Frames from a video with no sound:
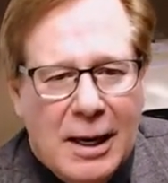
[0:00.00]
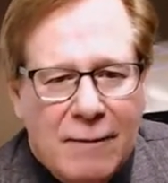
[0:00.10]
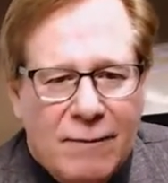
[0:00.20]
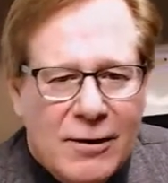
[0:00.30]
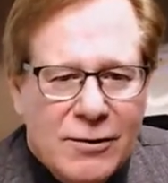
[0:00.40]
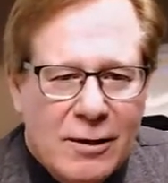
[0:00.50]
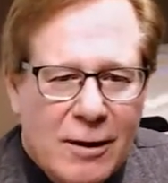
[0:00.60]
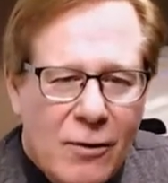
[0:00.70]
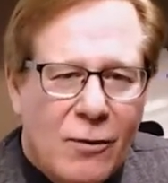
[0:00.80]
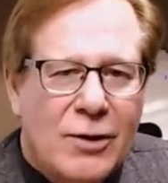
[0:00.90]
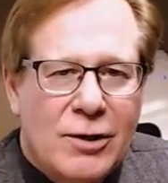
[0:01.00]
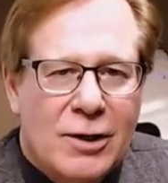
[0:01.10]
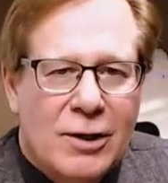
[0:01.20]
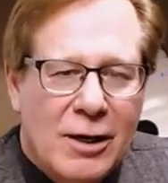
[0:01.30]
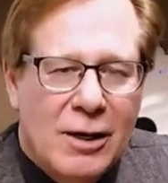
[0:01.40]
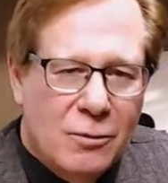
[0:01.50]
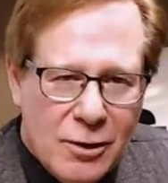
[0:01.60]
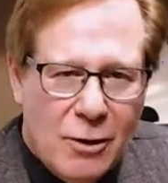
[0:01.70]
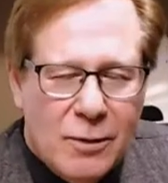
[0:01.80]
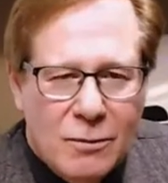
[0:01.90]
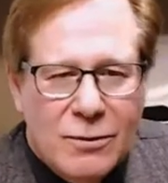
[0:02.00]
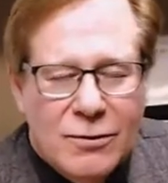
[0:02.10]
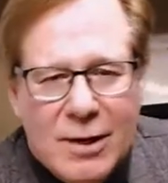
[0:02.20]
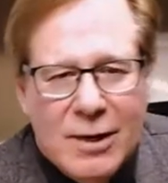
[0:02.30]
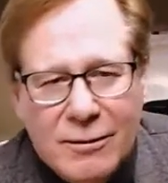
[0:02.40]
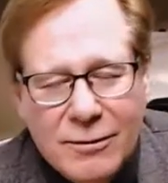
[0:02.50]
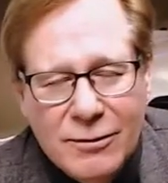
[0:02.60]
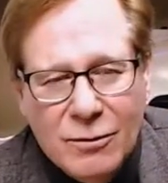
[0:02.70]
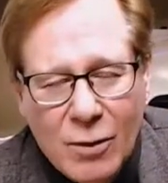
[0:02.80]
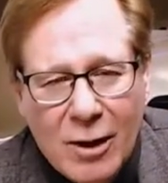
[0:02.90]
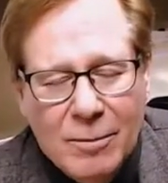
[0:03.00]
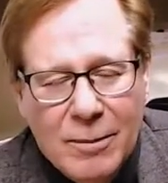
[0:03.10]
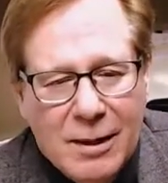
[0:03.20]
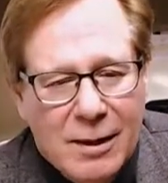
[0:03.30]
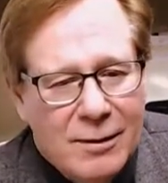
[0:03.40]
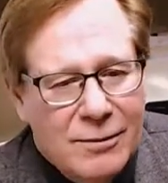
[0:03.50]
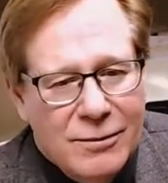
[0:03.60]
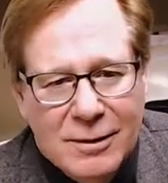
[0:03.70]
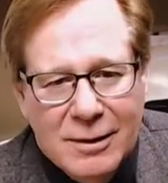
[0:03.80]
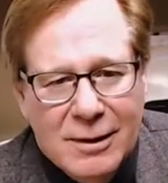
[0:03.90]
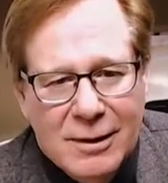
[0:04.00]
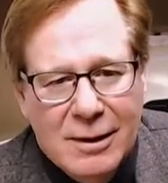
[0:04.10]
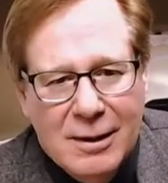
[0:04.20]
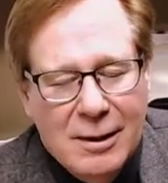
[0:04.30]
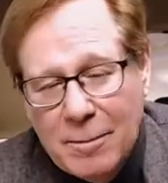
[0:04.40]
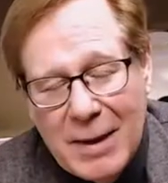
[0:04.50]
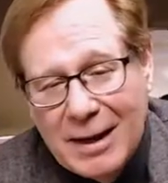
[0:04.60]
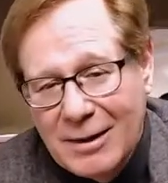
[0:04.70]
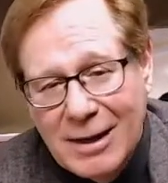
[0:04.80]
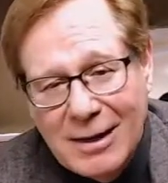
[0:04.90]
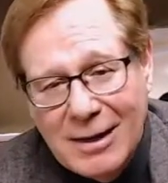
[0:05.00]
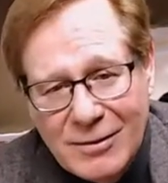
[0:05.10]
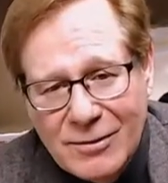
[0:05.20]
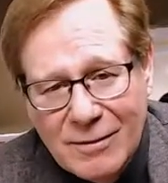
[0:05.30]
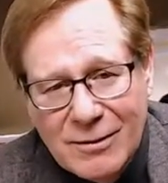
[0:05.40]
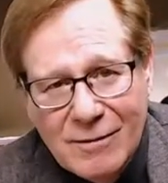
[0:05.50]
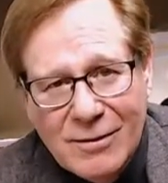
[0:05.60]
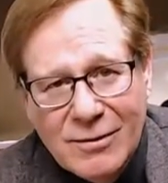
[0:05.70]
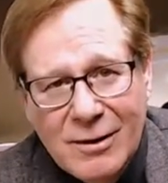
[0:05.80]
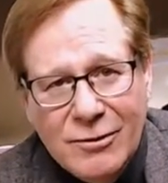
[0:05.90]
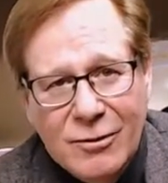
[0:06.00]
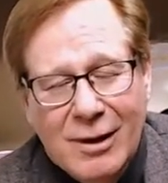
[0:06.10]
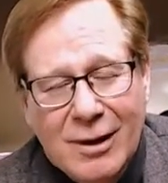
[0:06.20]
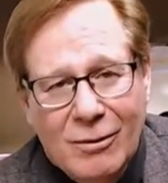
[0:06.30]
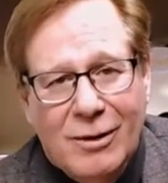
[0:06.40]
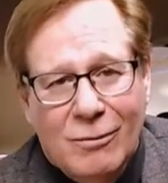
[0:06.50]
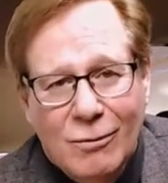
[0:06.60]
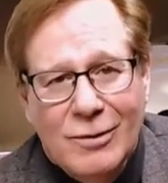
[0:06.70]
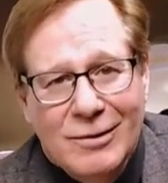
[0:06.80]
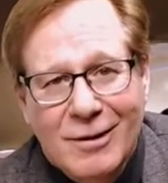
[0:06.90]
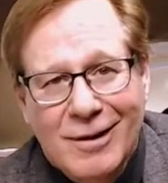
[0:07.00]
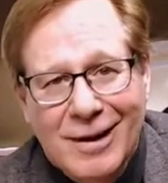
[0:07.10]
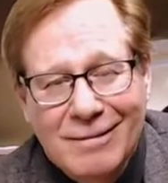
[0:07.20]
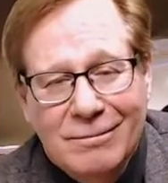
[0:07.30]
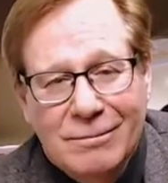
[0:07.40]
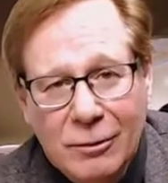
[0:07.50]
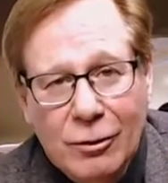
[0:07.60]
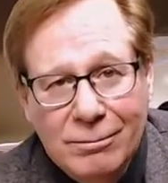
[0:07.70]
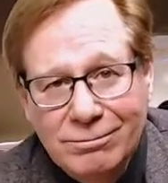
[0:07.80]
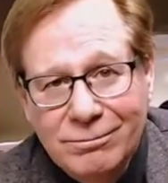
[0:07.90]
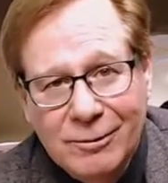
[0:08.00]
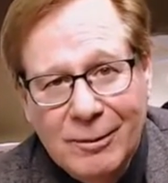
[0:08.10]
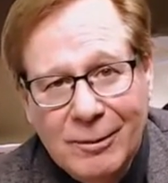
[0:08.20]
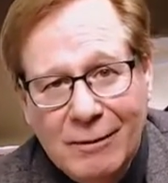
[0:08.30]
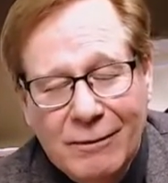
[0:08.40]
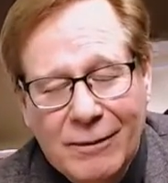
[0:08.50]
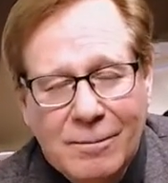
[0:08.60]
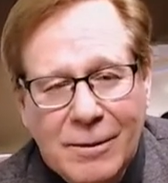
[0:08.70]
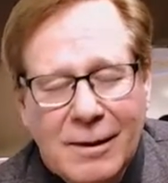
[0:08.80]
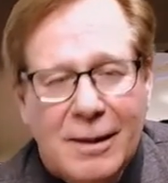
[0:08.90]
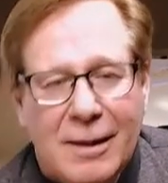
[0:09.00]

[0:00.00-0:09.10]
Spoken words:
And I invested in other education, which helped me with sales as well. But back in 1977, the sales training really wasn't all that good, as a matter of fact. But